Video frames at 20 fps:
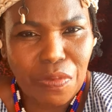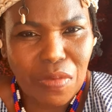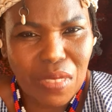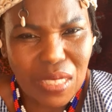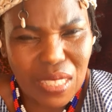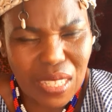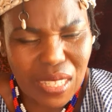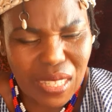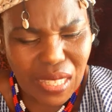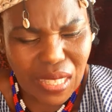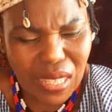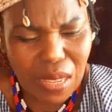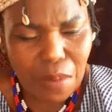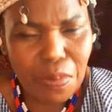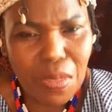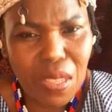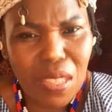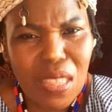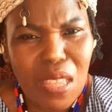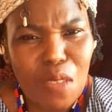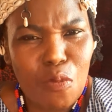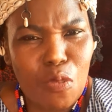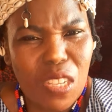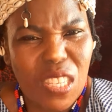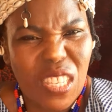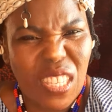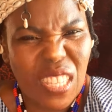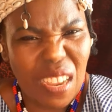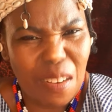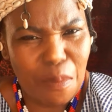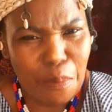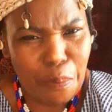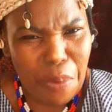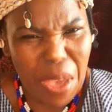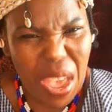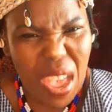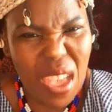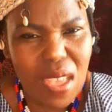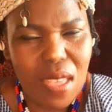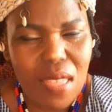there's something, they will
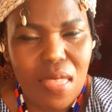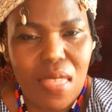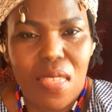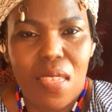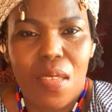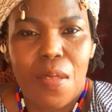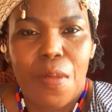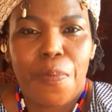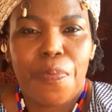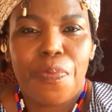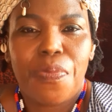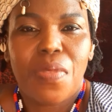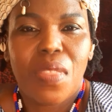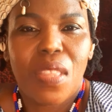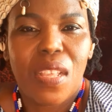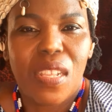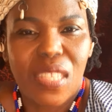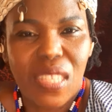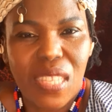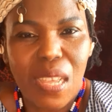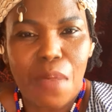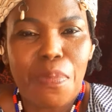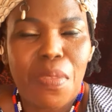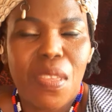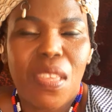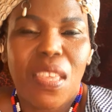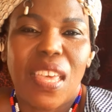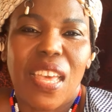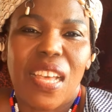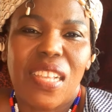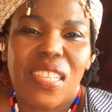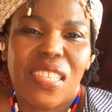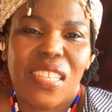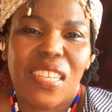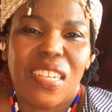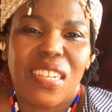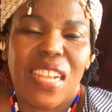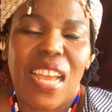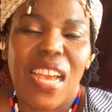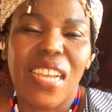sunbathe. Something gets
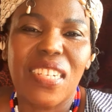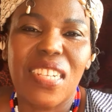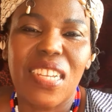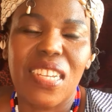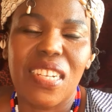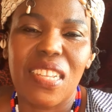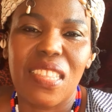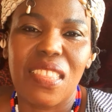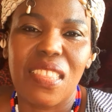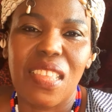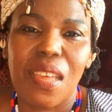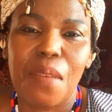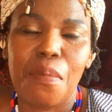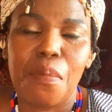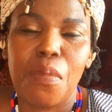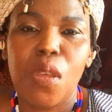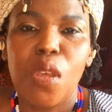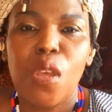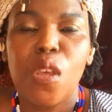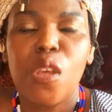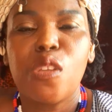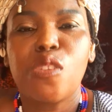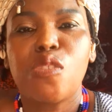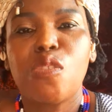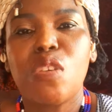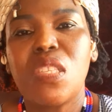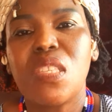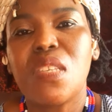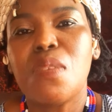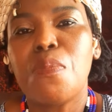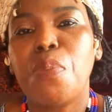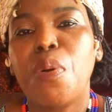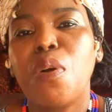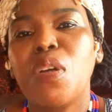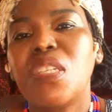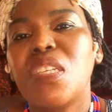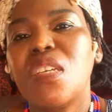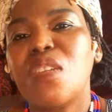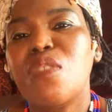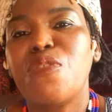ignited in them. So it's
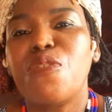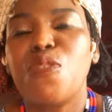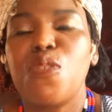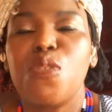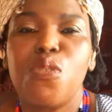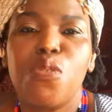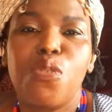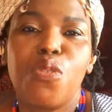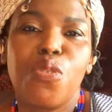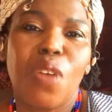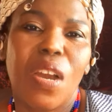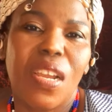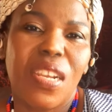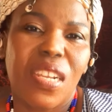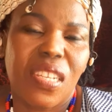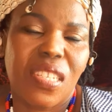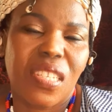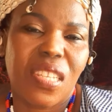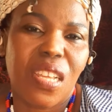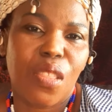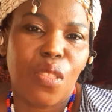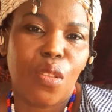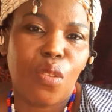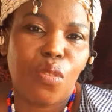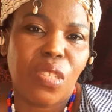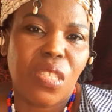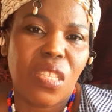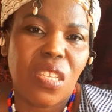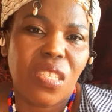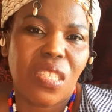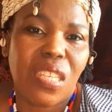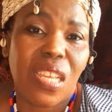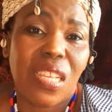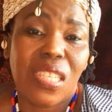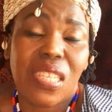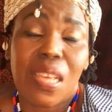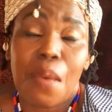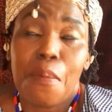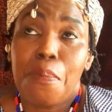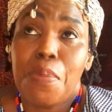important for you to understand those things. And
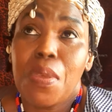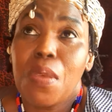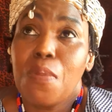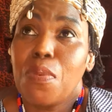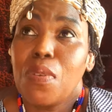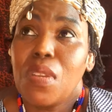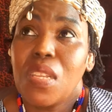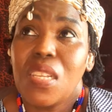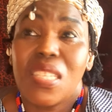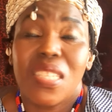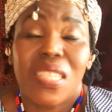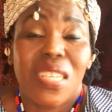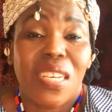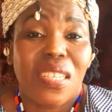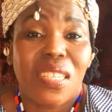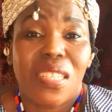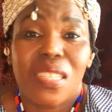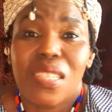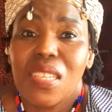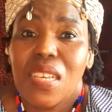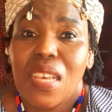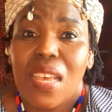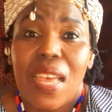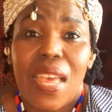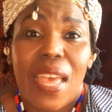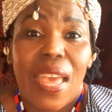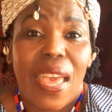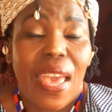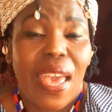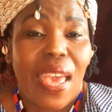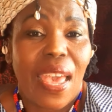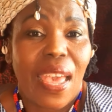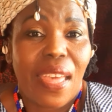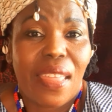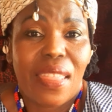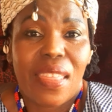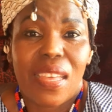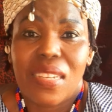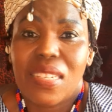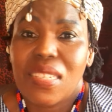some people, it's just air
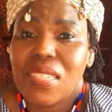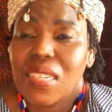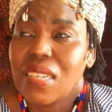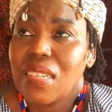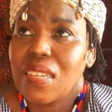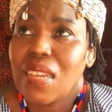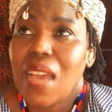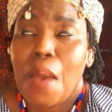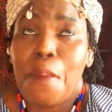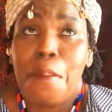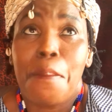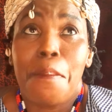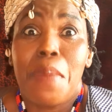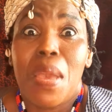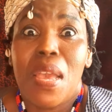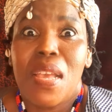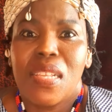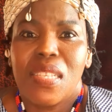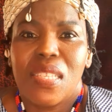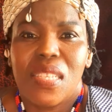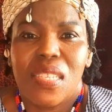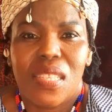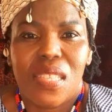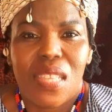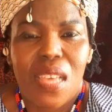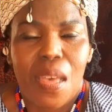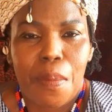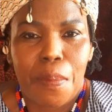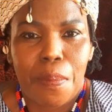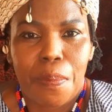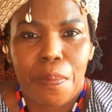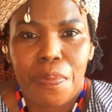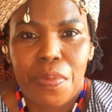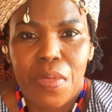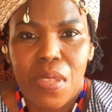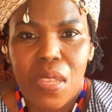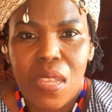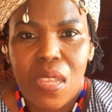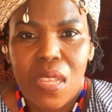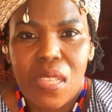that amazes them.
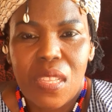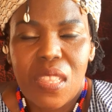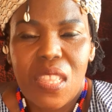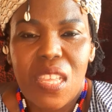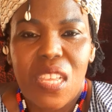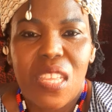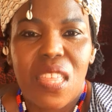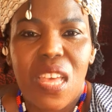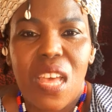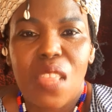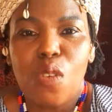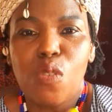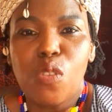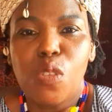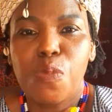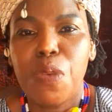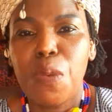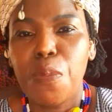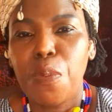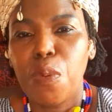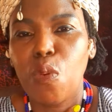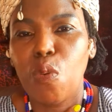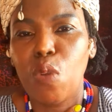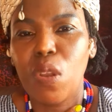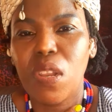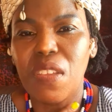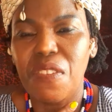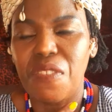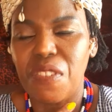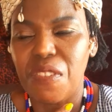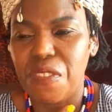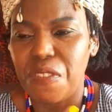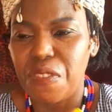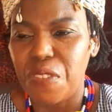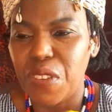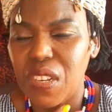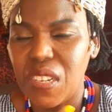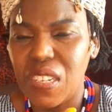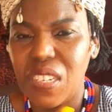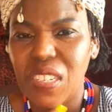There are those people who will even
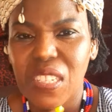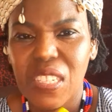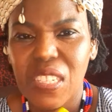feel,